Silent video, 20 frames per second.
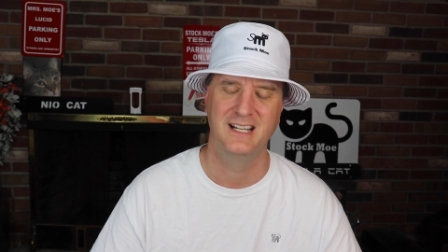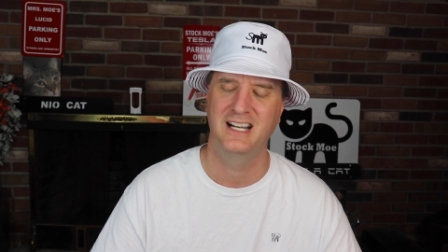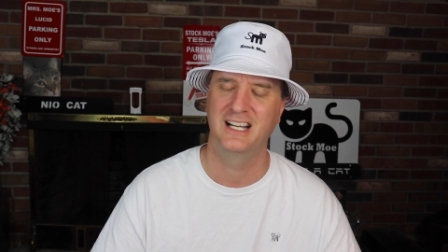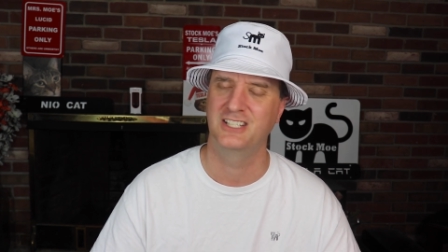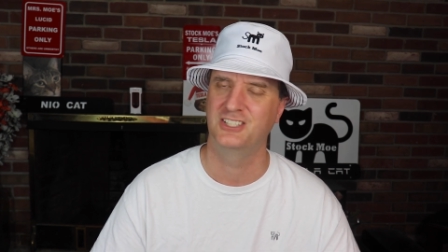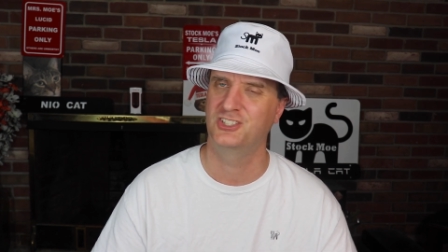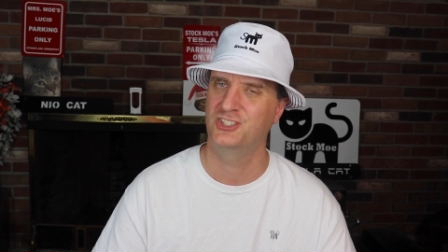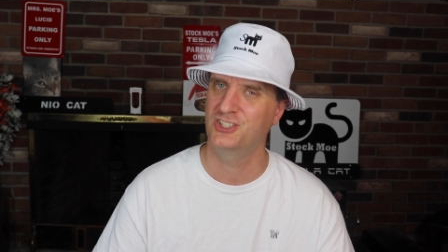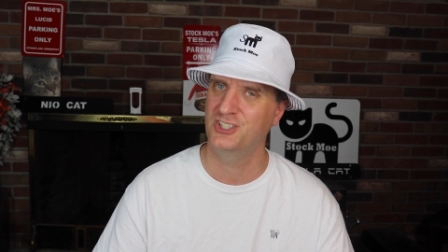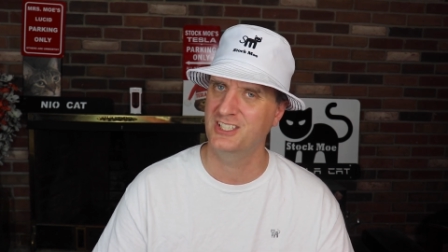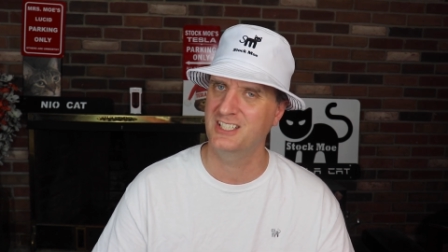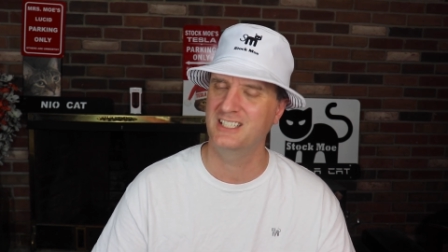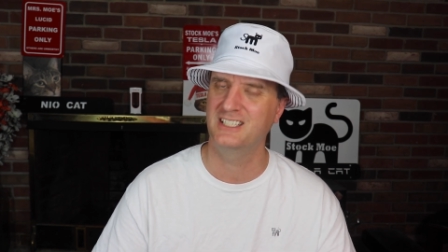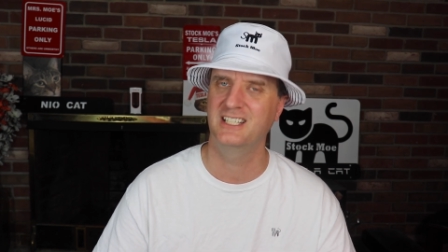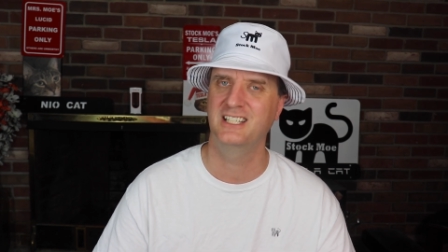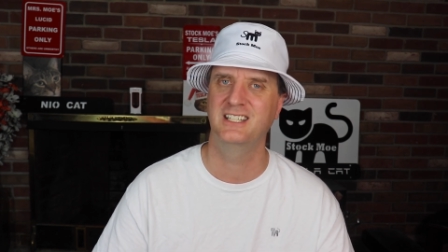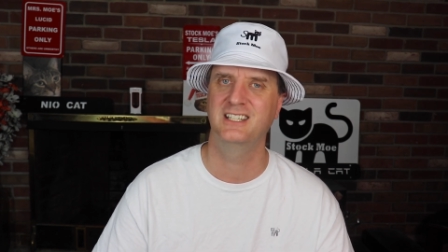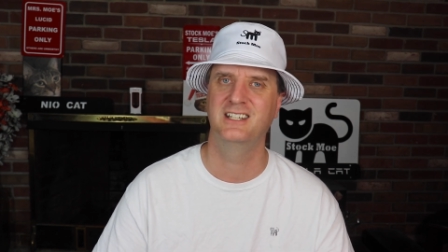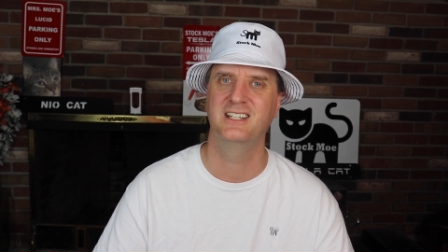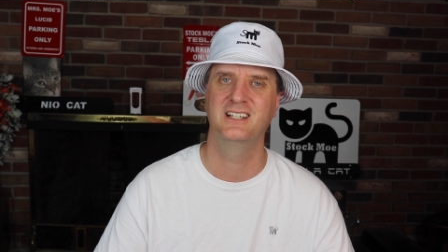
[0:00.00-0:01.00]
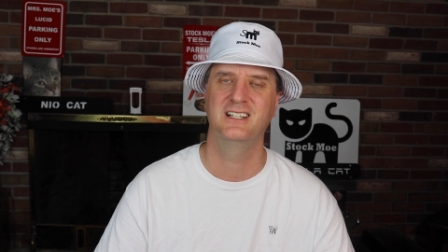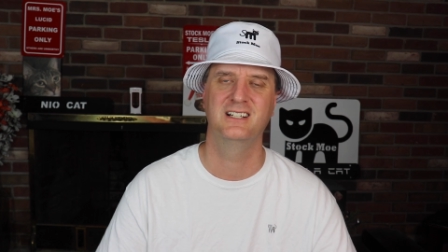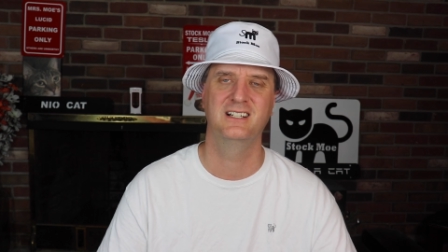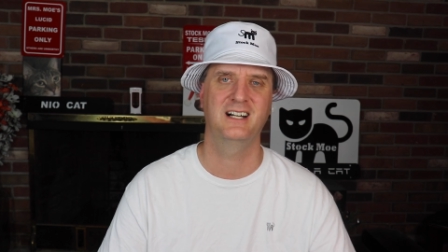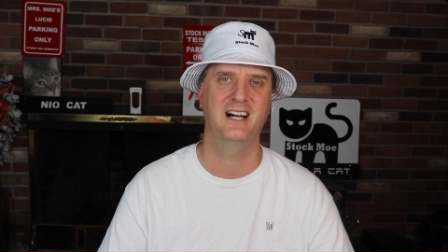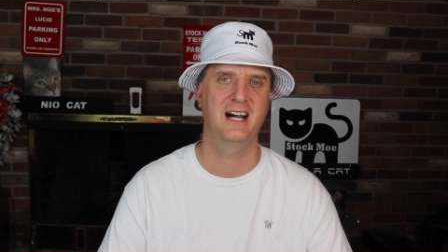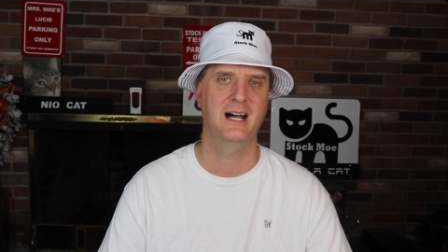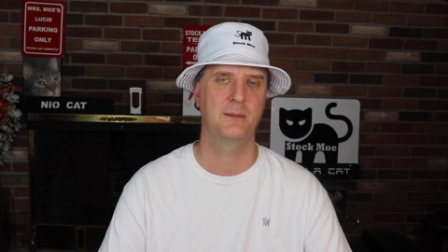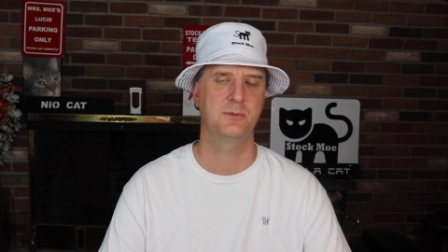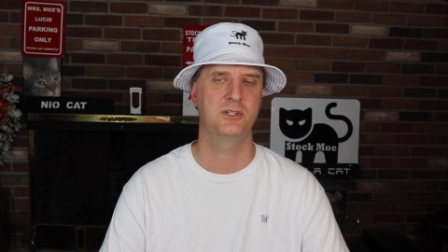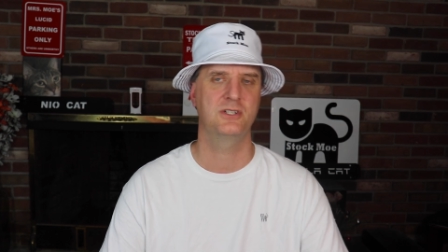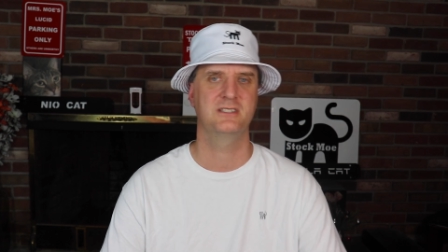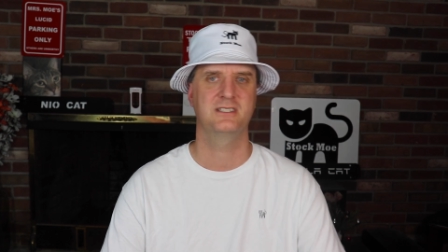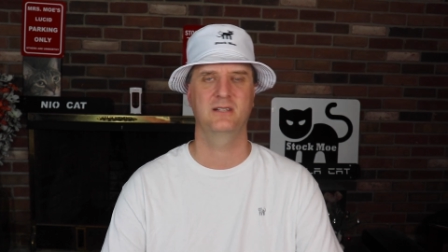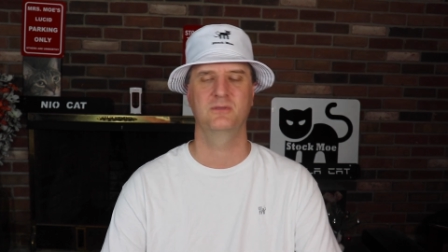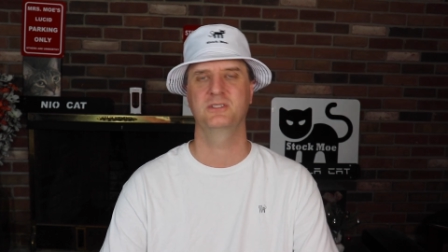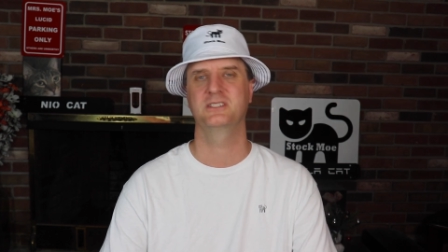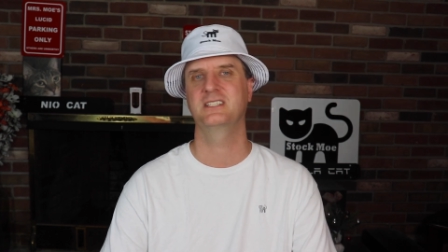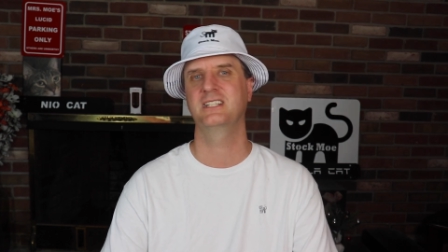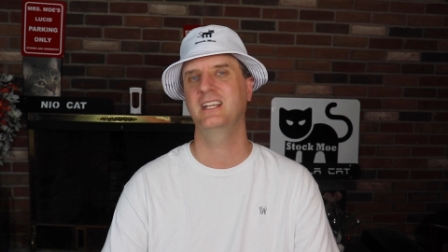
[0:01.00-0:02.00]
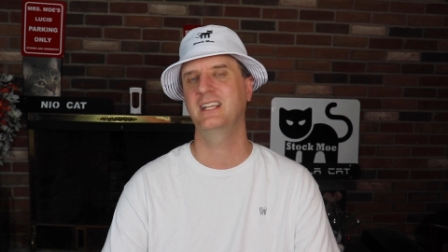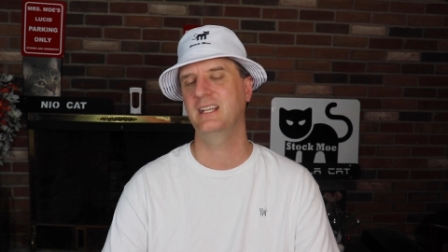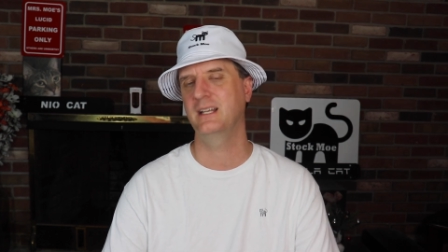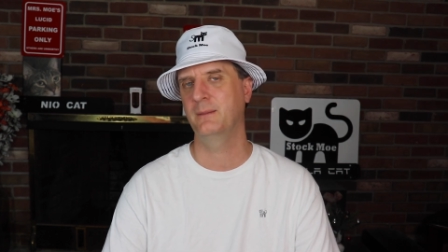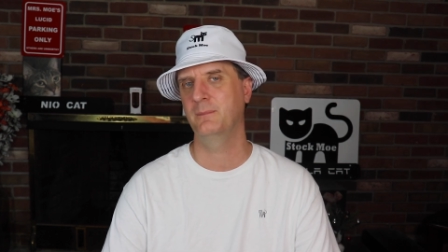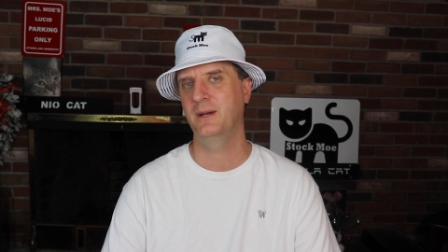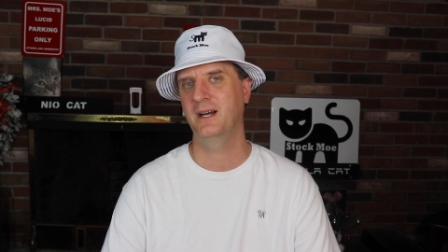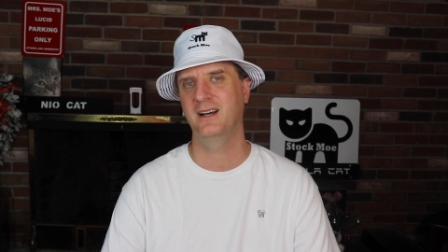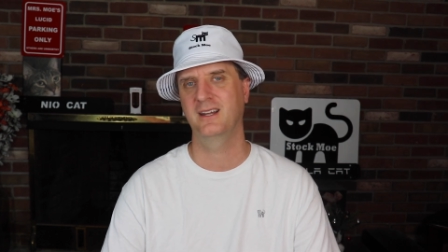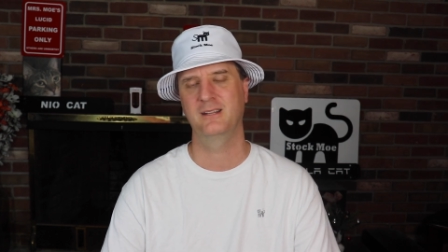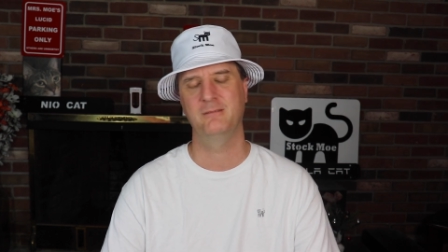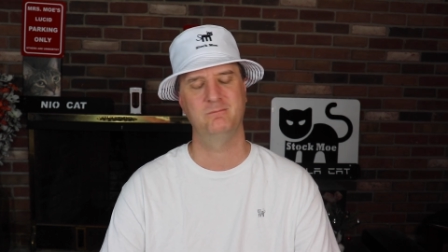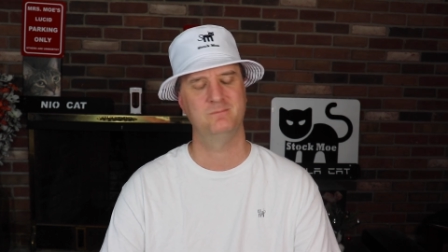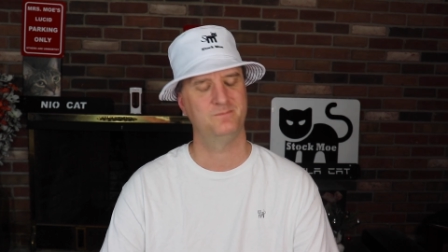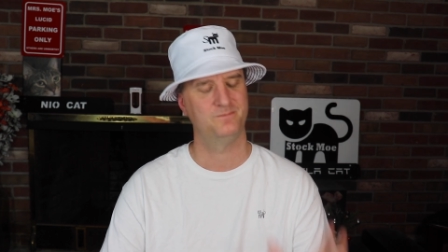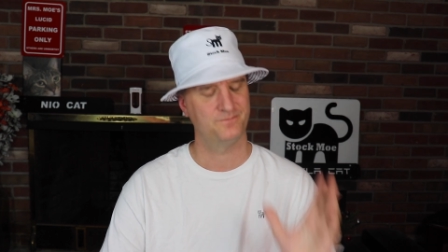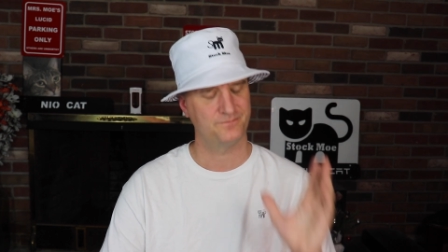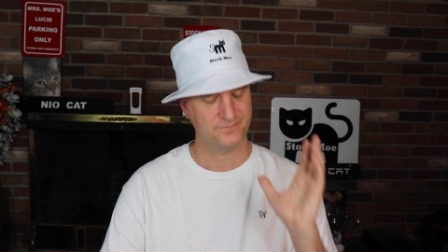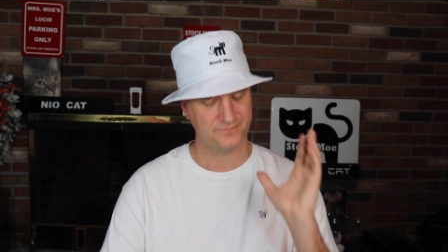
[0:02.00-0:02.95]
I should have did the options. I was thinking about it.